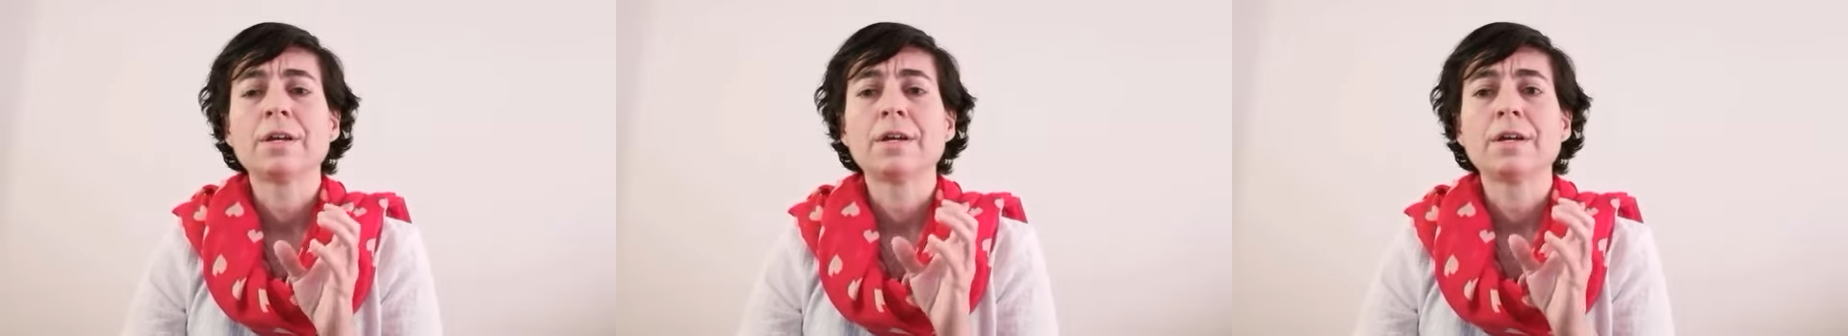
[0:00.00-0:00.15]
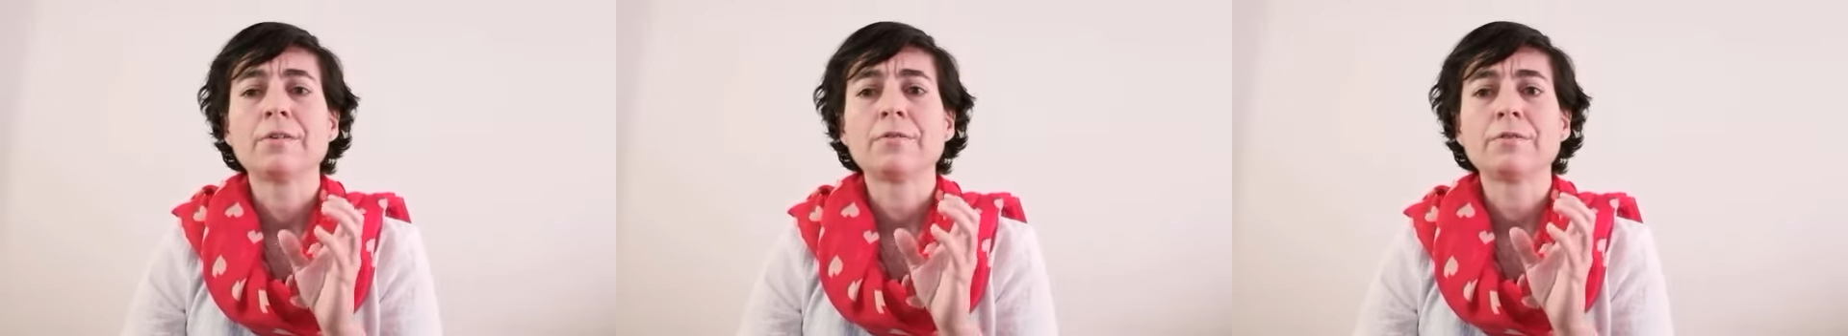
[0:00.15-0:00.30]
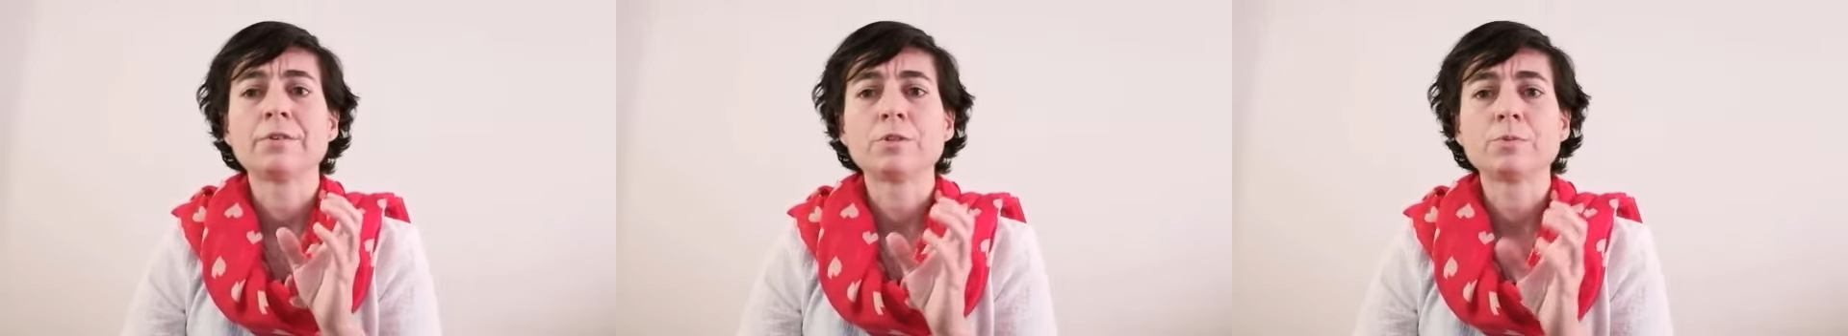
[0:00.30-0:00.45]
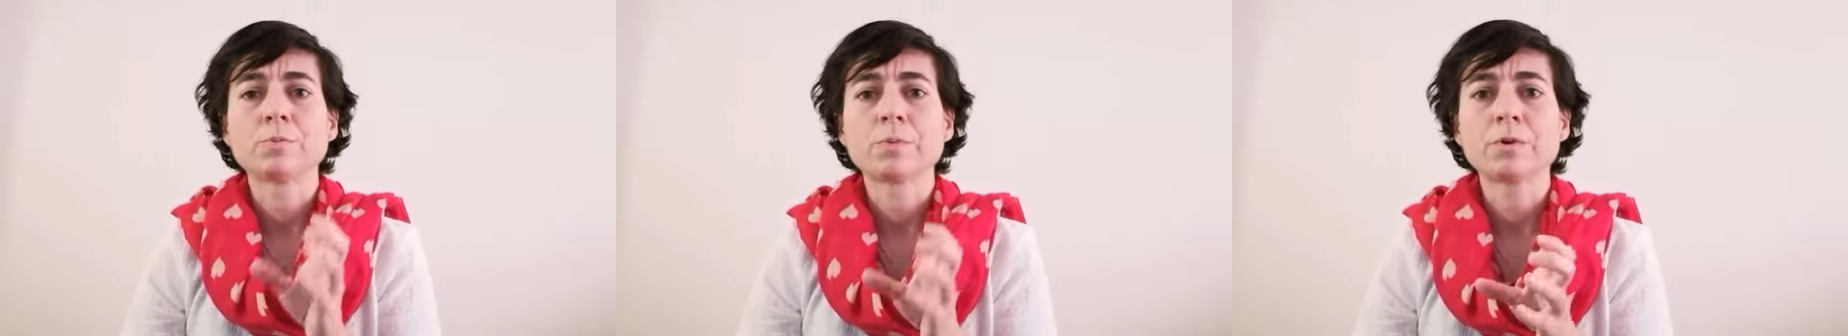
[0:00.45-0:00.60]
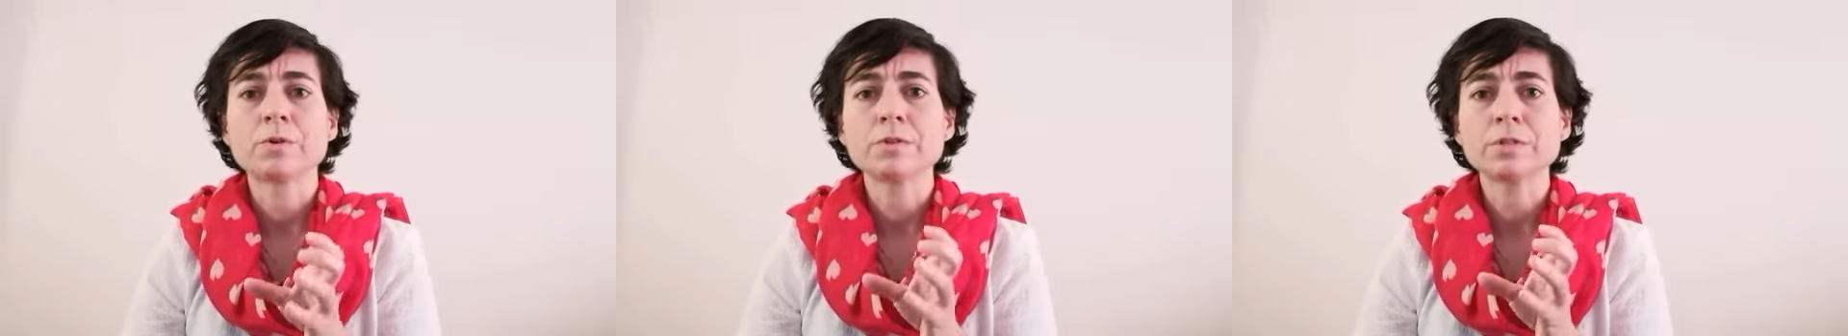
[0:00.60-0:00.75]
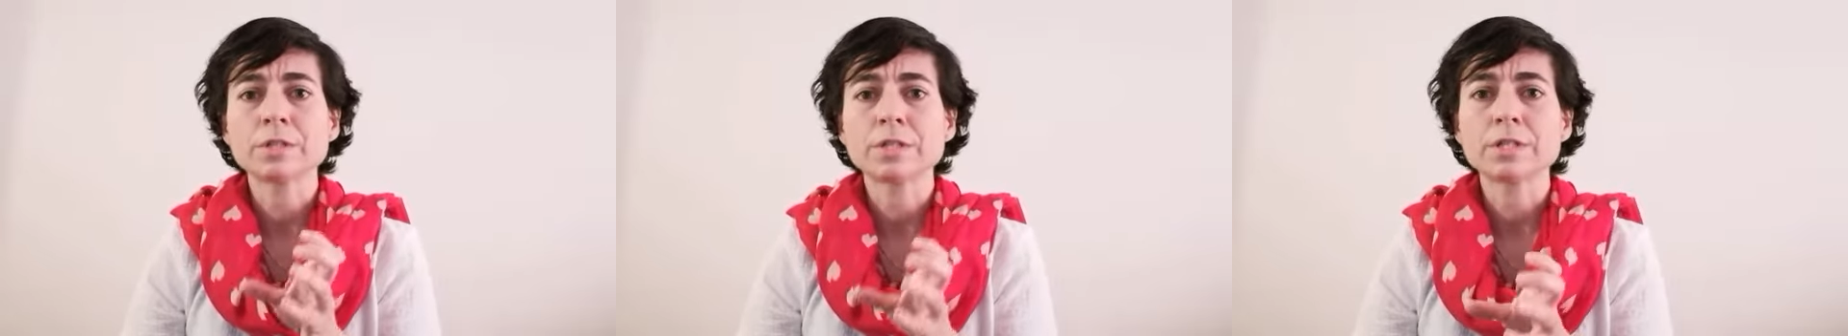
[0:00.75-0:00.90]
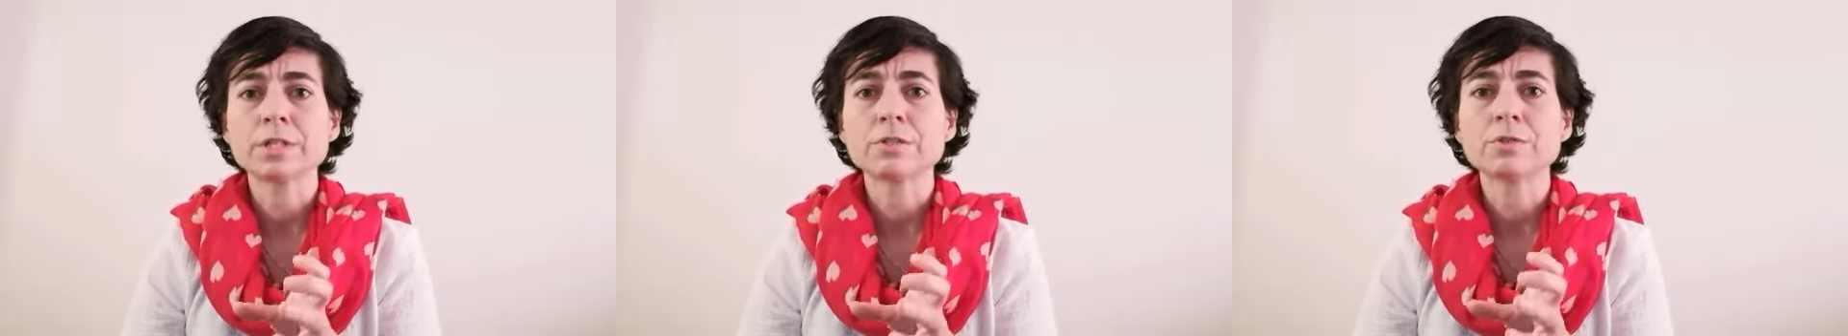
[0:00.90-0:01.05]
uh,
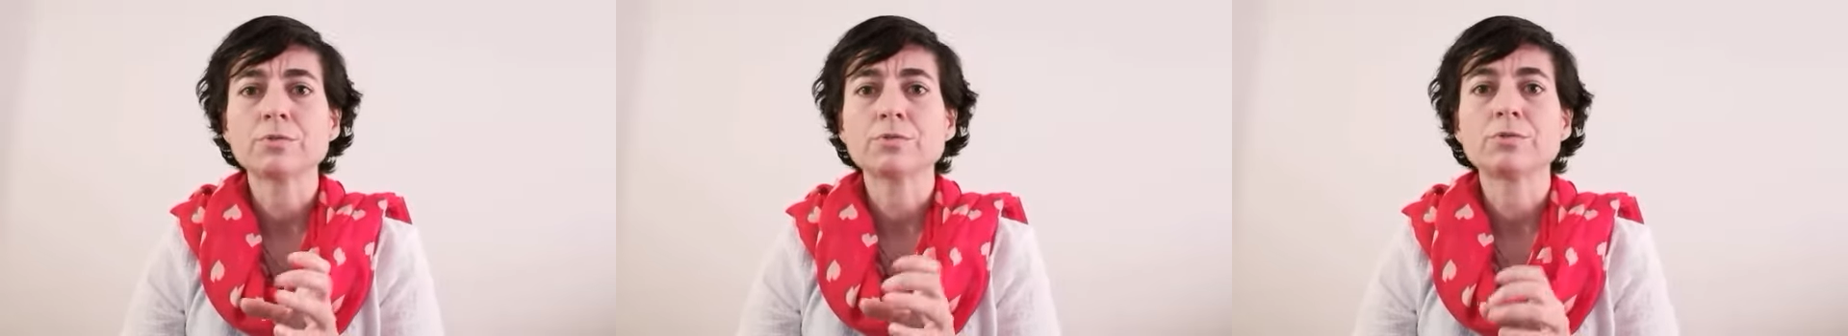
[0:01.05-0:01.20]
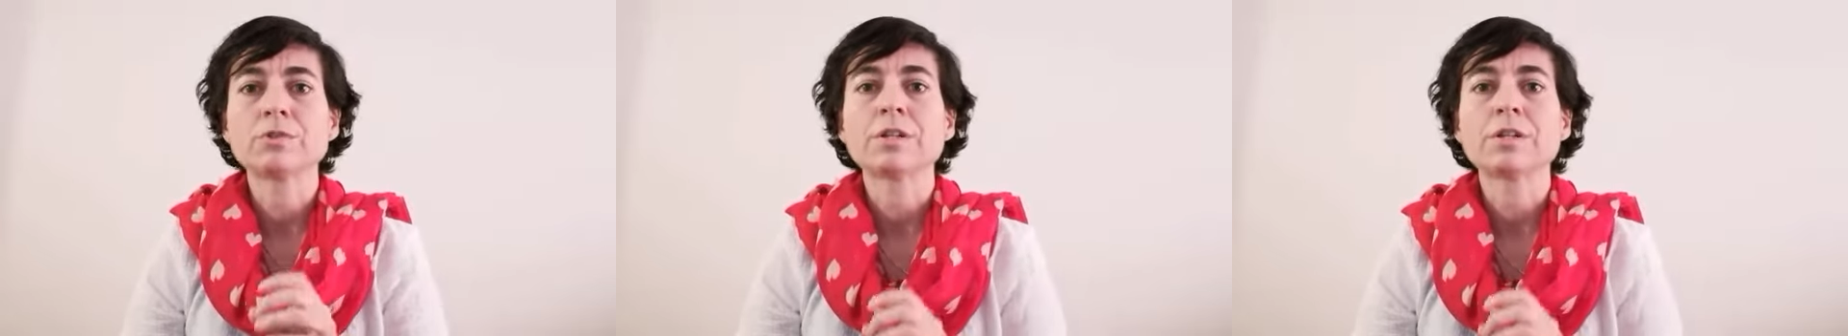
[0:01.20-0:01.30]
responses to